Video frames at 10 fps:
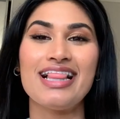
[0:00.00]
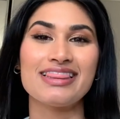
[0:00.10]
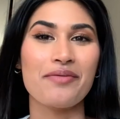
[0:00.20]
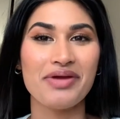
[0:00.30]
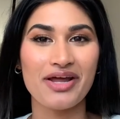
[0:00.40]

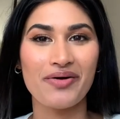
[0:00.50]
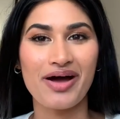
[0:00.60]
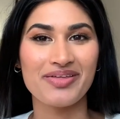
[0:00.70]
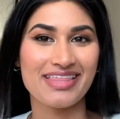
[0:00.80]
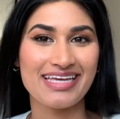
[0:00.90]
Let me know how
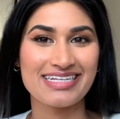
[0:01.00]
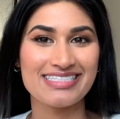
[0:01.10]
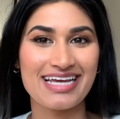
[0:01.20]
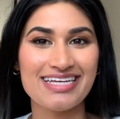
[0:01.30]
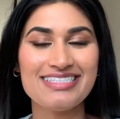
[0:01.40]
you think it
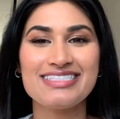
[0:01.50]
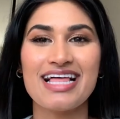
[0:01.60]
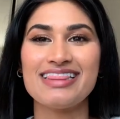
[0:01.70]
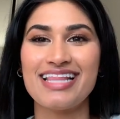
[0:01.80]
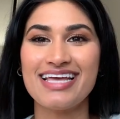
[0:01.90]
tastes.
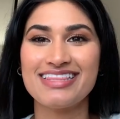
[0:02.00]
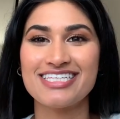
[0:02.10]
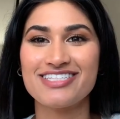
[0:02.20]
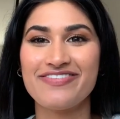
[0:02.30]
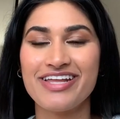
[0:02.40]
Like
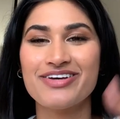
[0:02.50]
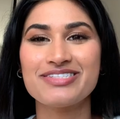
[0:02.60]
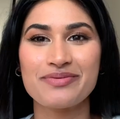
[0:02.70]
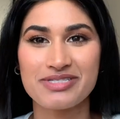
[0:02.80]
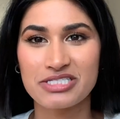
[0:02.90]
this video,
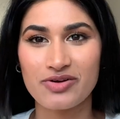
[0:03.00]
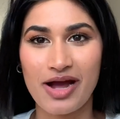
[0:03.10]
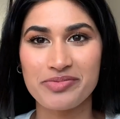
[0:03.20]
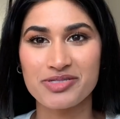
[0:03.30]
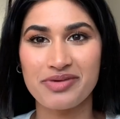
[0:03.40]

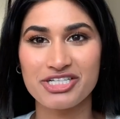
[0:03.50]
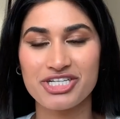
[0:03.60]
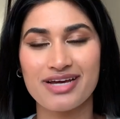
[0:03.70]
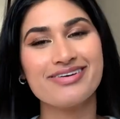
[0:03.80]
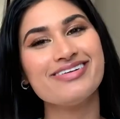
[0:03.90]
subscribe to my
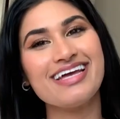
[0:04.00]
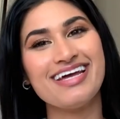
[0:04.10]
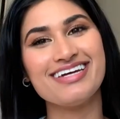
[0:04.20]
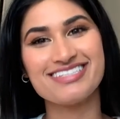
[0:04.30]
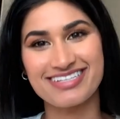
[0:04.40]
channel,
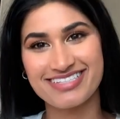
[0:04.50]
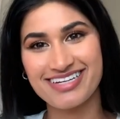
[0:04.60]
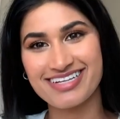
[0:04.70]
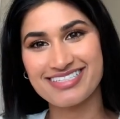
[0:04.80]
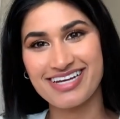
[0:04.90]
and I'll see you
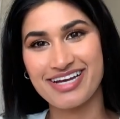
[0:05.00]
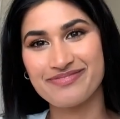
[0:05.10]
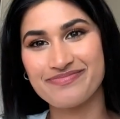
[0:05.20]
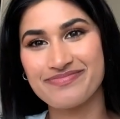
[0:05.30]
next time.